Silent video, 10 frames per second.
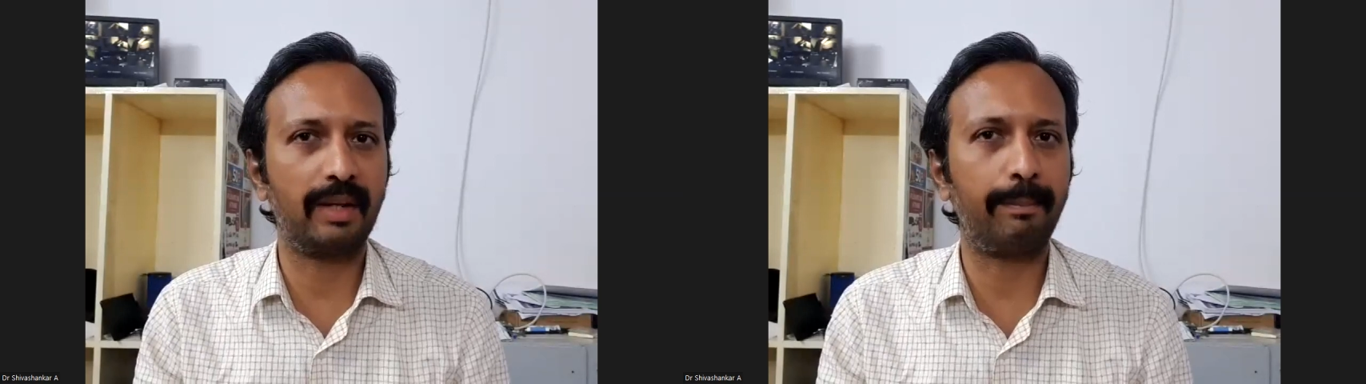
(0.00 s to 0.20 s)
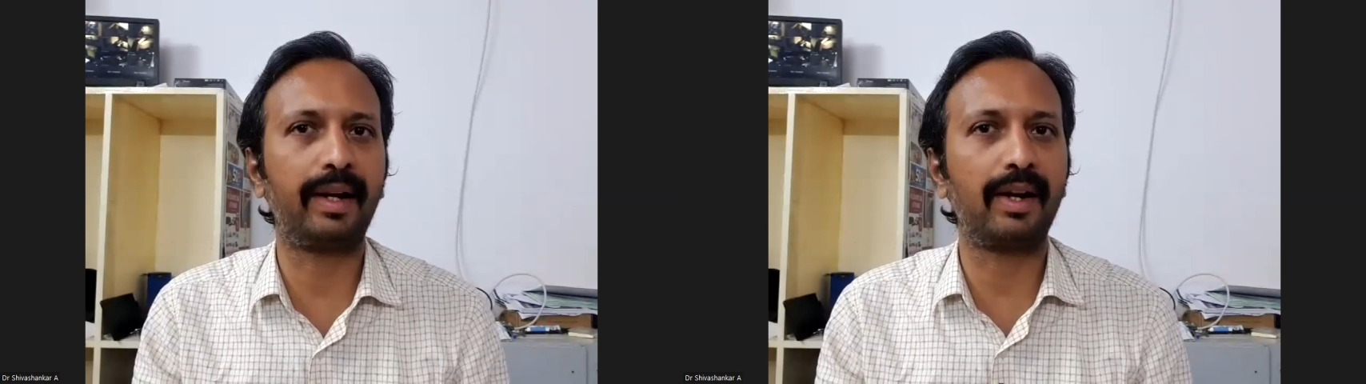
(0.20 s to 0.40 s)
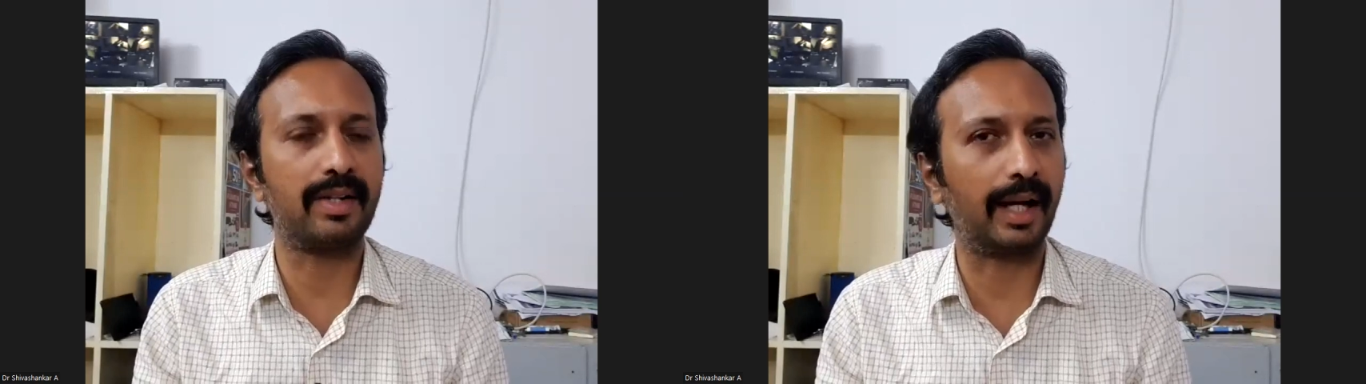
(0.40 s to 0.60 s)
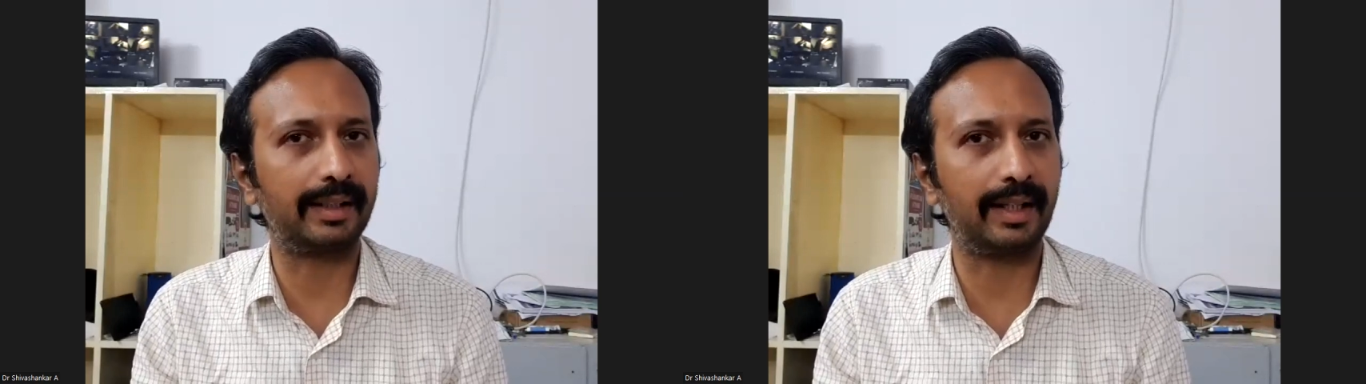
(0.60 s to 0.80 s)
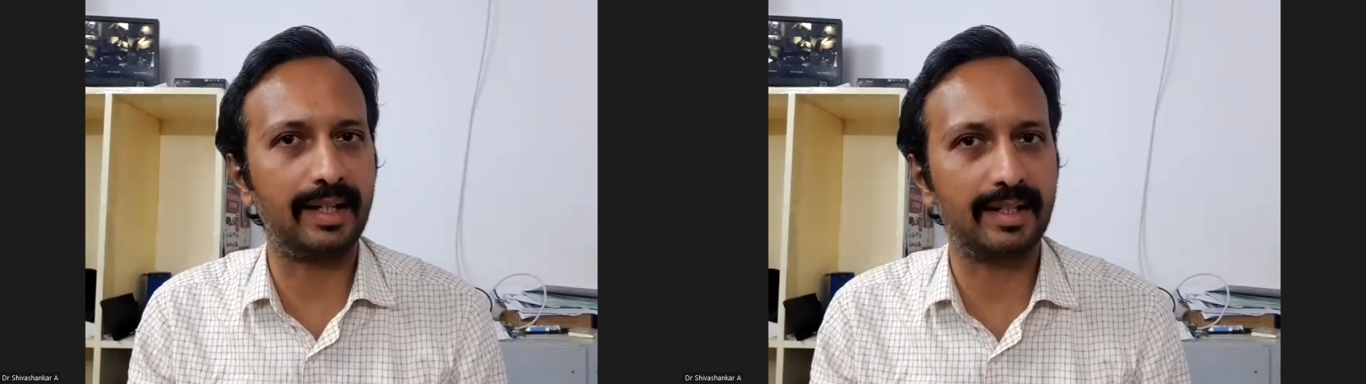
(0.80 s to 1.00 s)
Prakash
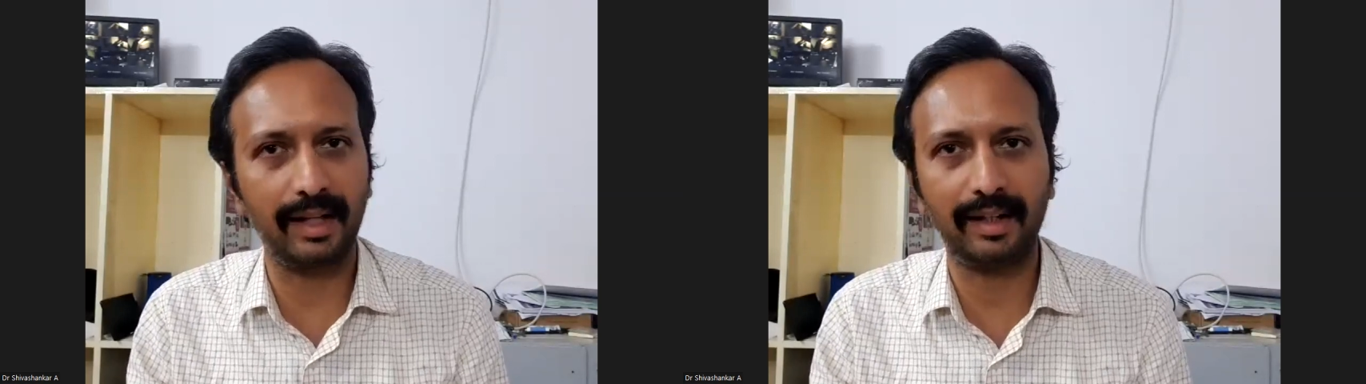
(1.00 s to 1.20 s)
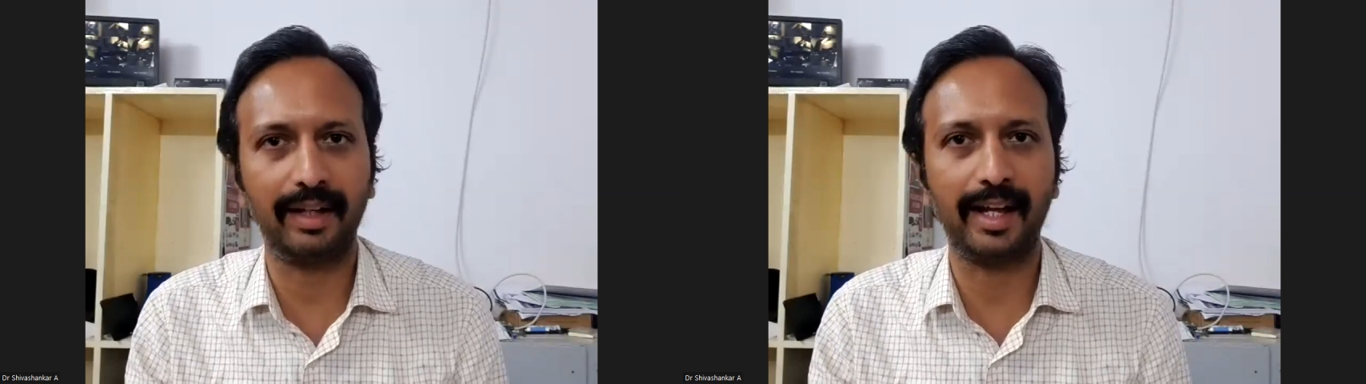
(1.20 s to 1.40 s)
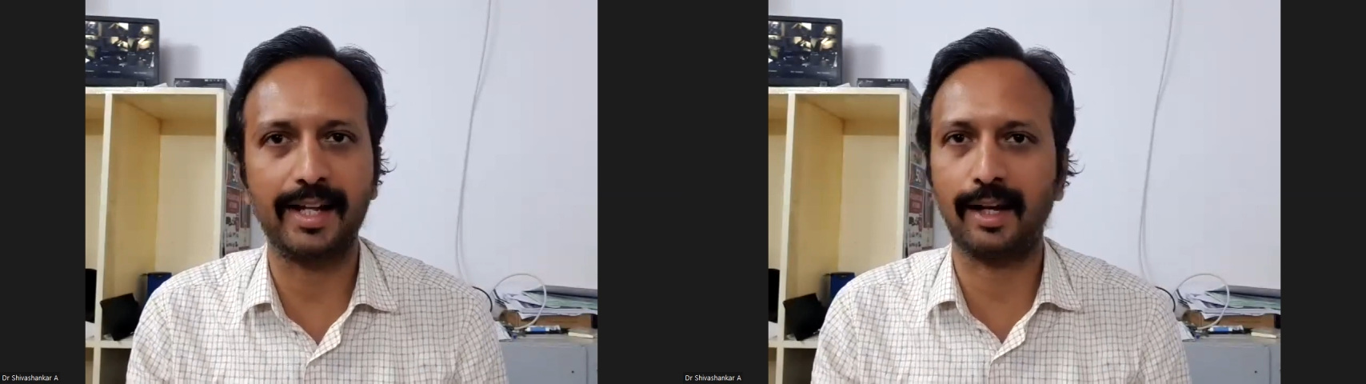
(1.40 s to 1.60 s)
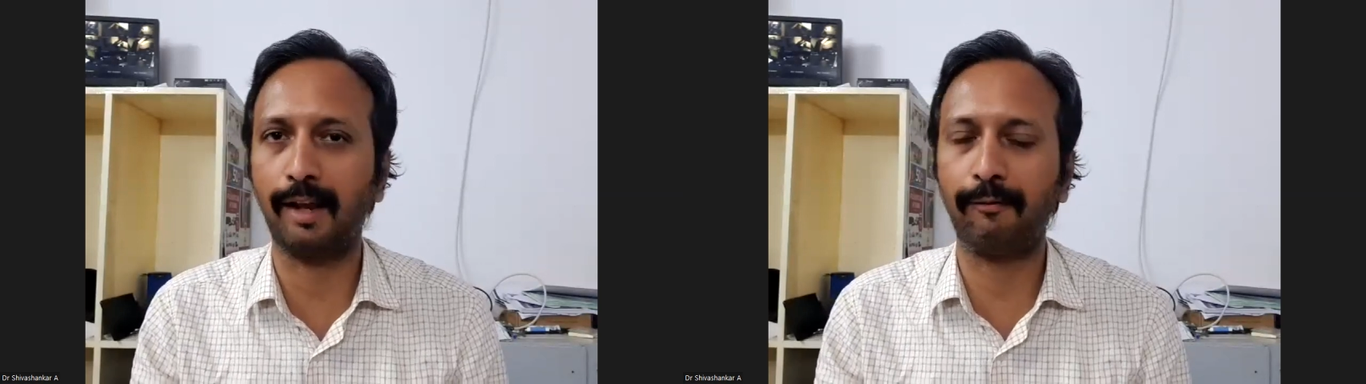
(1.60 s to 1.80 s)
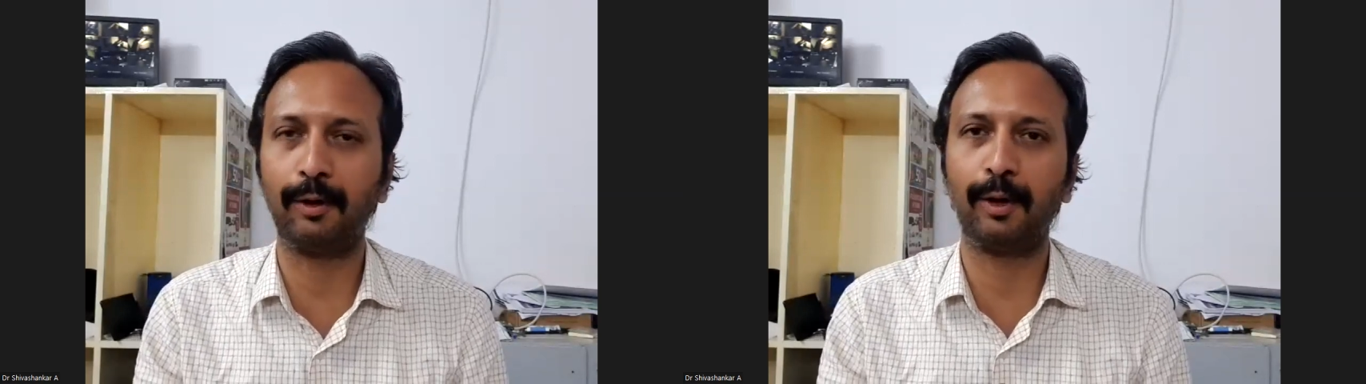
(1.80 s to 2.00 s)
Madakalli, sir, as all
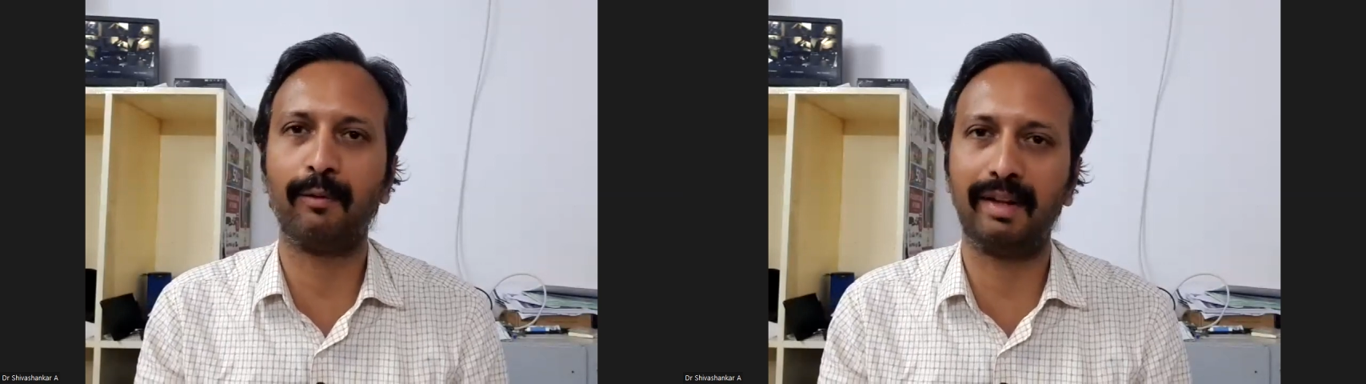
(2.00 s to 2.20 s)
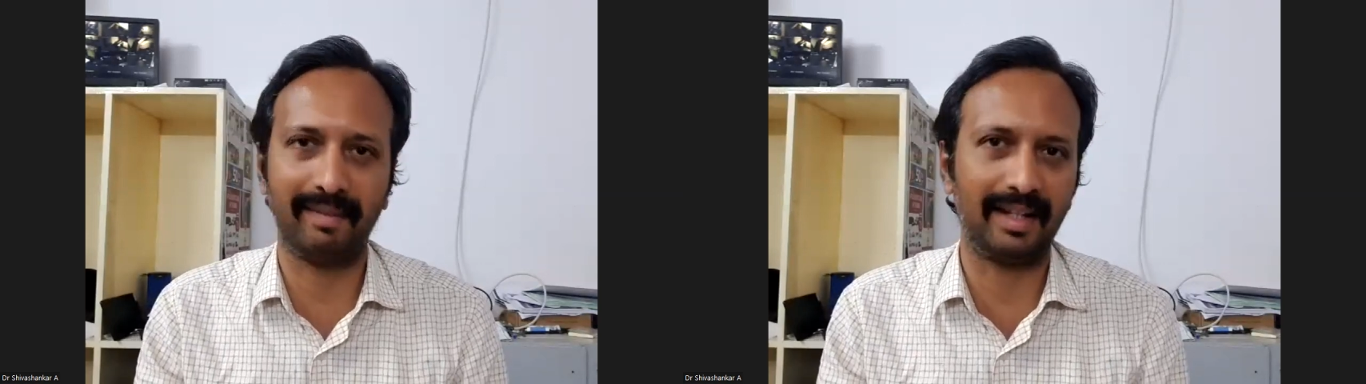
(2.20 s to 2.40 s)
of you know very well,